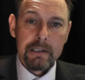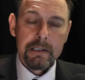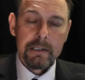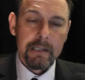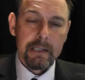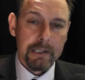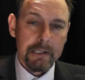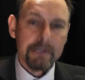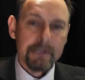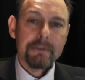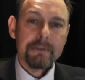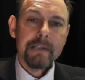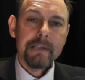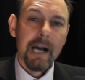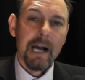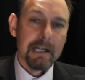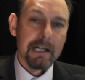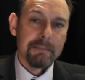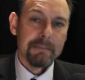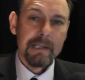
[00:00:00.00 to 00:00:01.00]
Can you
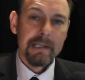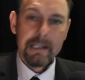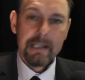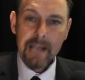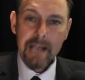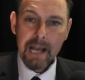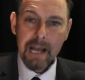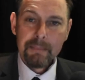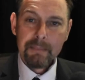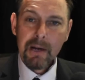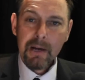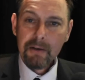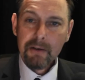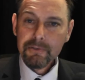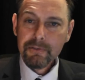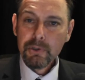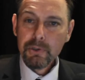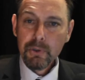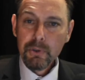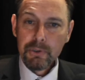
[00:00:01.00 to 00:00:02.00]
tell me the name of
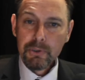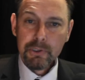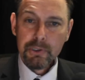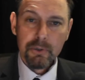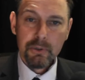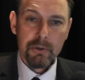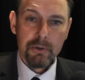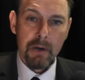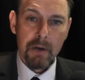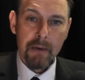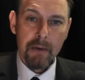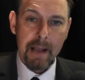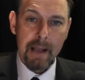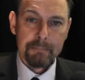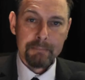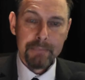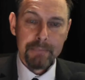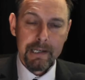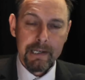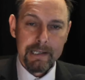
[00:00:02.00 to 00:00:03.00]
your Euro
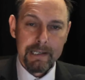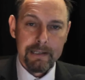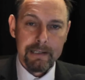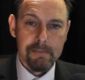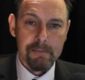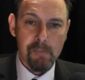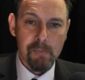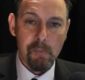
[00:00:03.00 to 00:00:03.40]
MP?